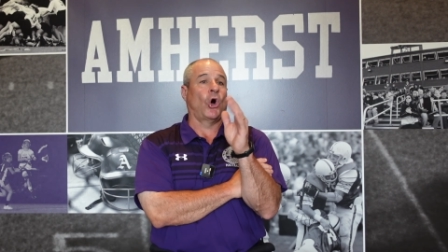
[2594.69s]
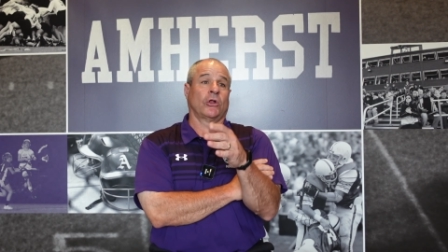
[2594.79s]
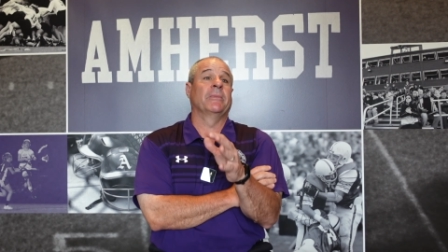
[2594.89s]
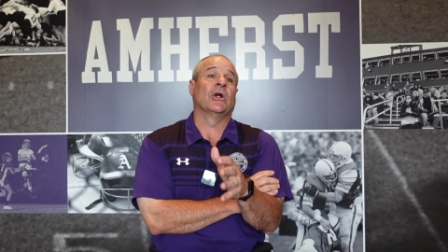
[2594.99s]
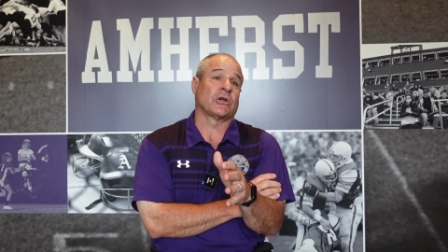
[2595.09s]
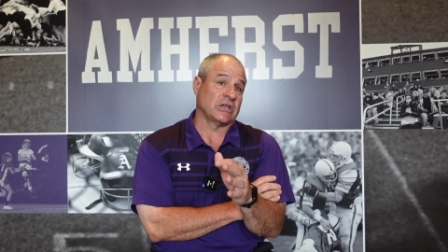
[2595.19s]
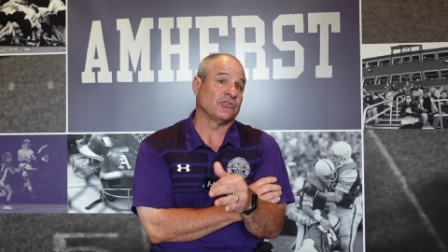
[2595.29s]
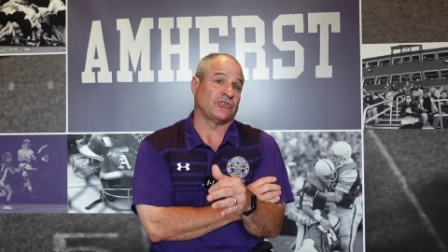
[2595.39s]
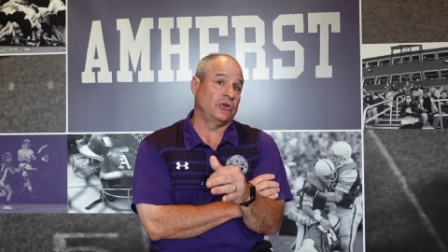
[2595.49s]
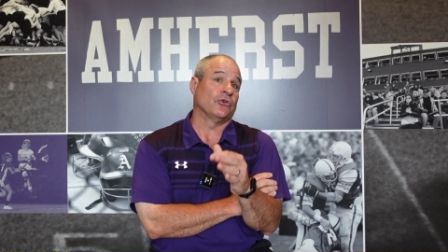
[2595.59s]
All-American
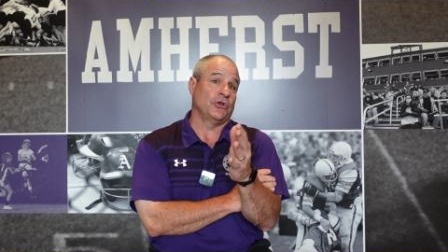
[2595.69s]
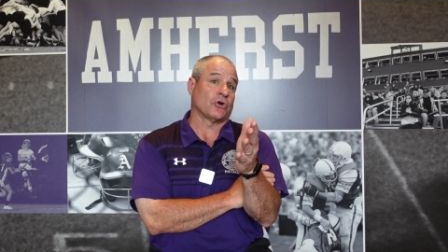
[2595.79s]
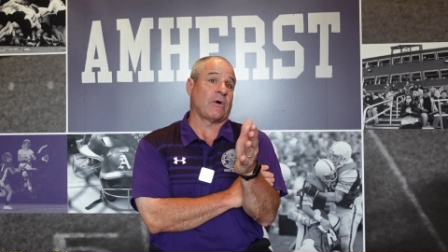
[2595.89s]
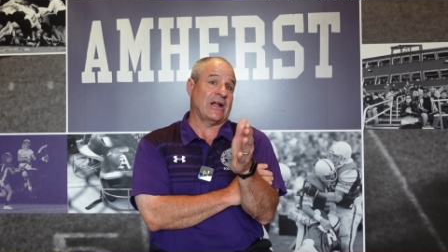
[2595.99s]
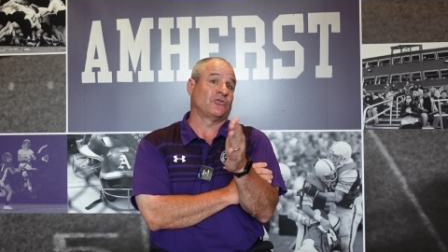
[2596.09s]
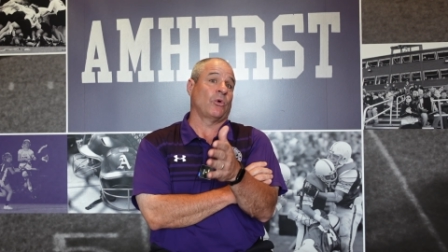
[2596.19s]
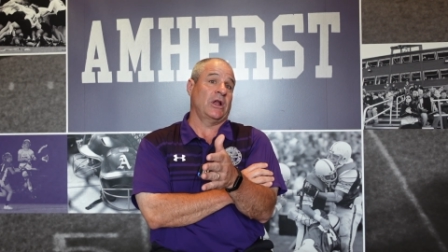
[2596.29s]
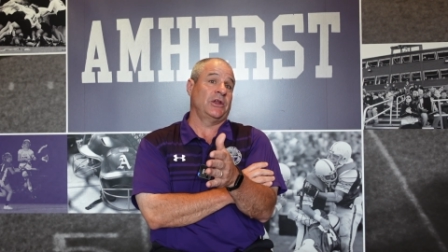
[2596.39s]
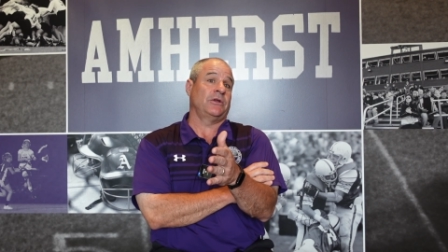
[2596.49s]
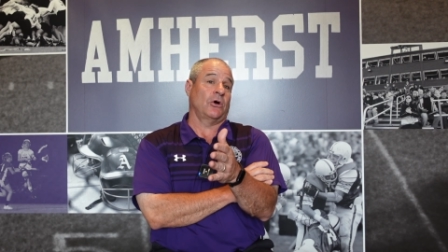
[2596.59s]
his senior year,
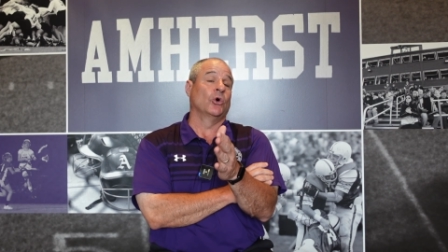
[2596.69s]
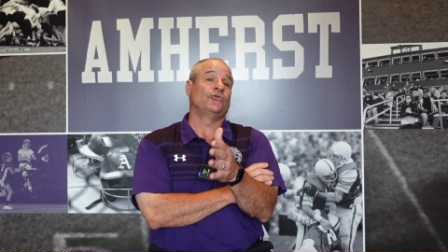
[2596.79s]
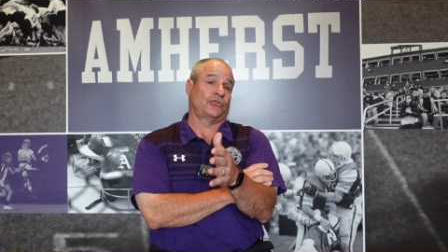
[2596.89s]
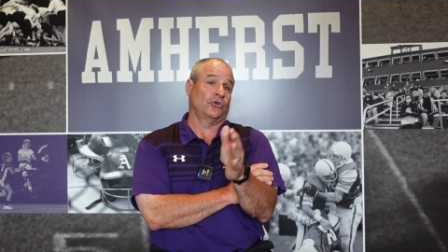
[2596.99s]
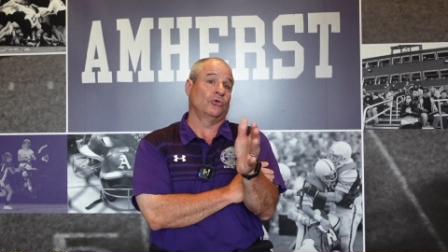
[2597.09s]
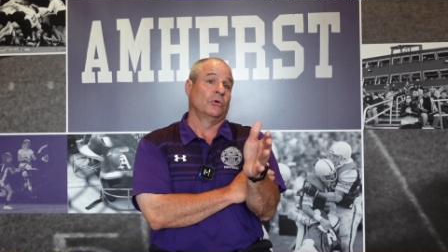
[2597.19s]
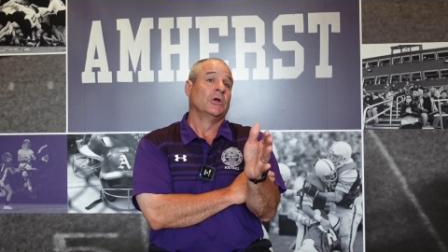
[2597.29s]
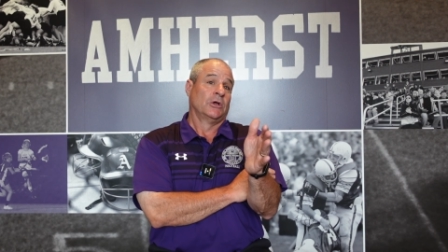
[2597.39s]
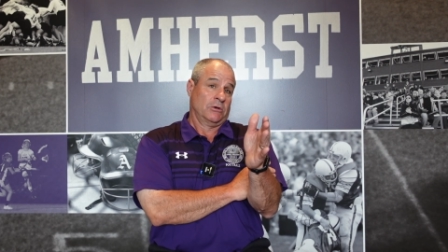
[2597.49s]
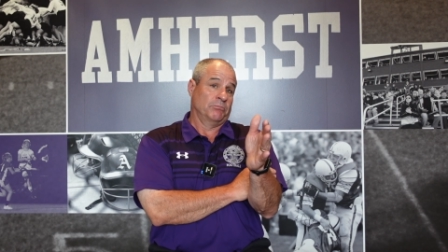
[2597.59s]
graduated in 2002,
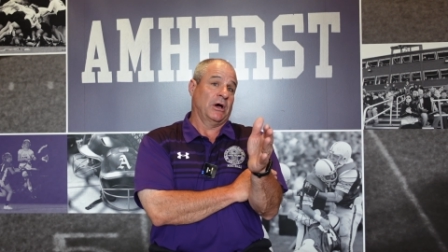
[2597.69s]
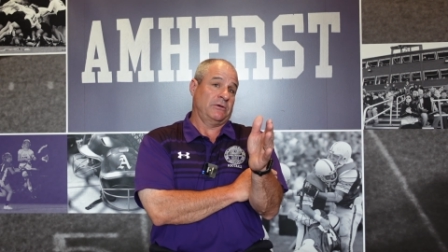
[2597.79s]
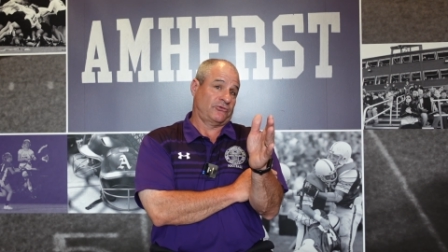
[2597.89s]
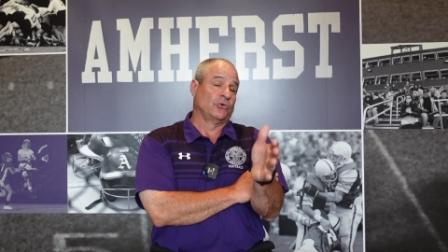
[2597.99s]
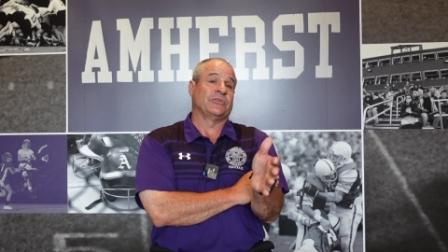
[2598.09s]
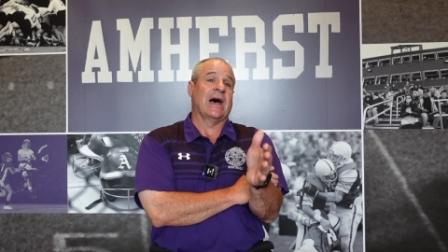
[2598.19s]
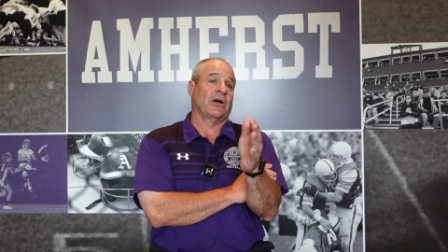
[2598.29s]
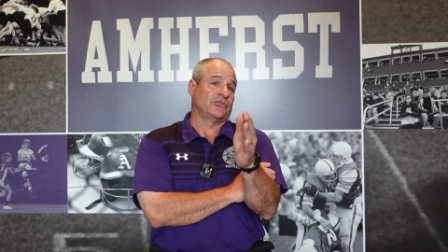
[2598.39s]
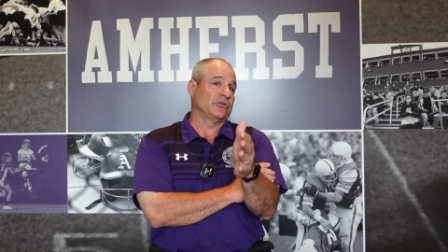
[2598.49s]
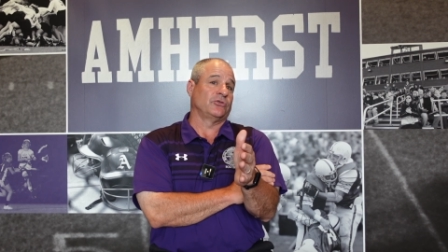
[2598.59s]
but
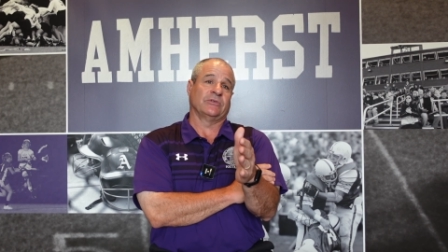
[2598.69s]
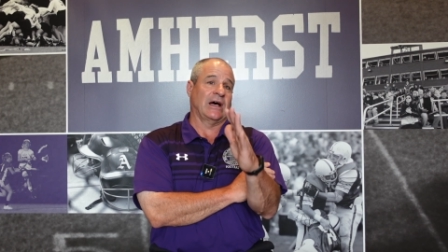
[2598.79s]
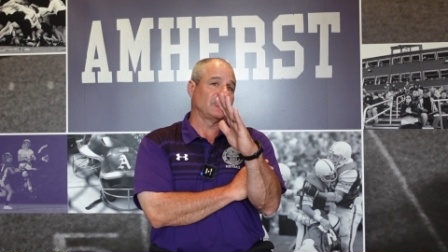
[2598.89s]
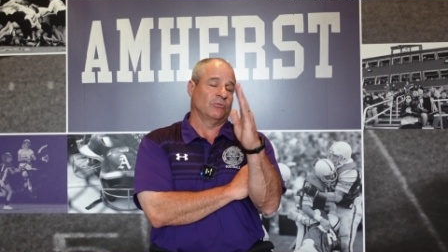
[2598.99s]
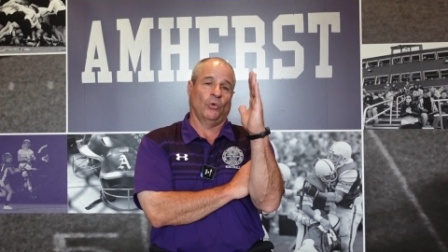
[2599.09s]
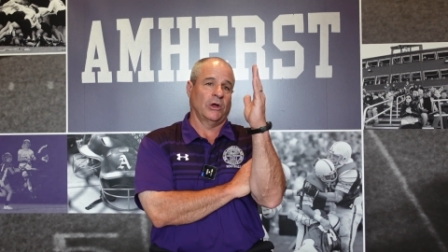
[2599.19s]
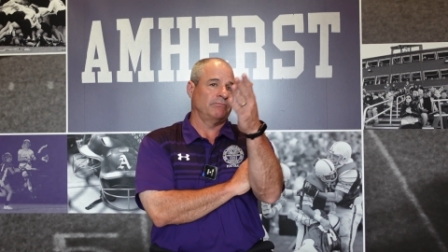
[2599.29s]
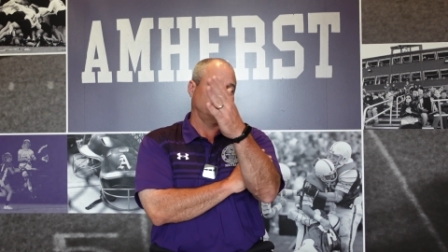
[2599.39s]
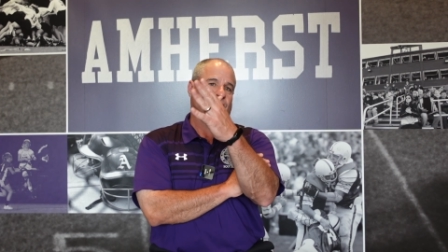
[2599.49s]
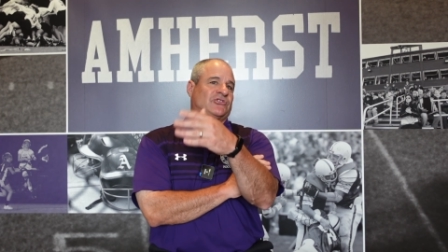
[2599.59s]
2000 and
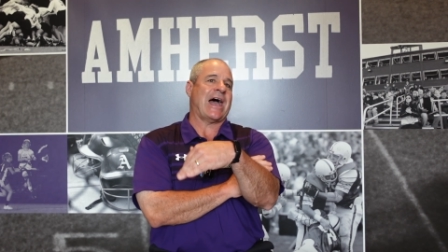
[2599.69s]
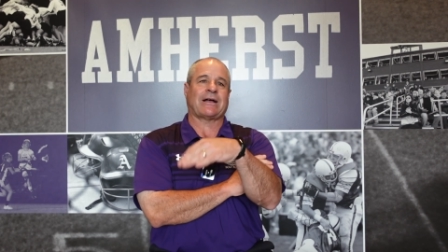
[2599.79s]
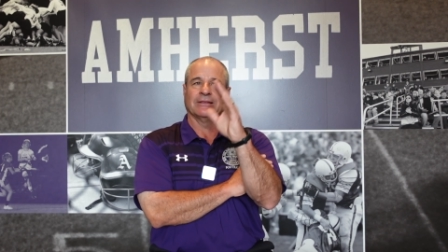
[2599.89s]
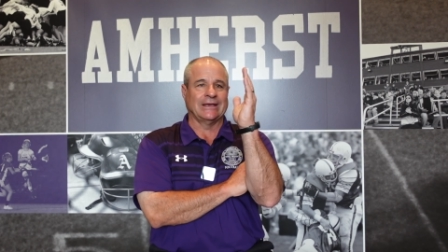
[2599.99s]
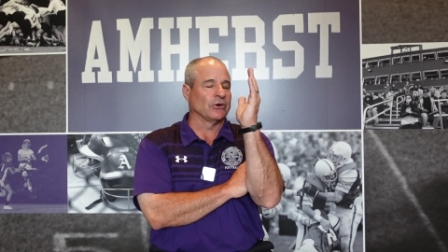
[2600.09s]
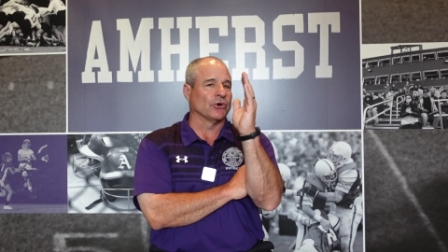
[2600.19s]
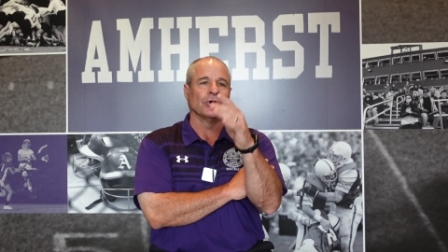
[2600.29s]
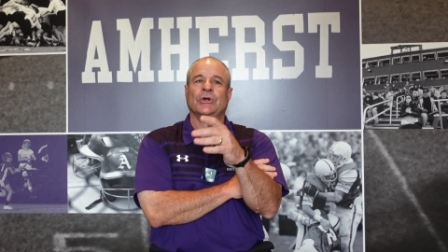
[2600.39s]
2001, SAC leader.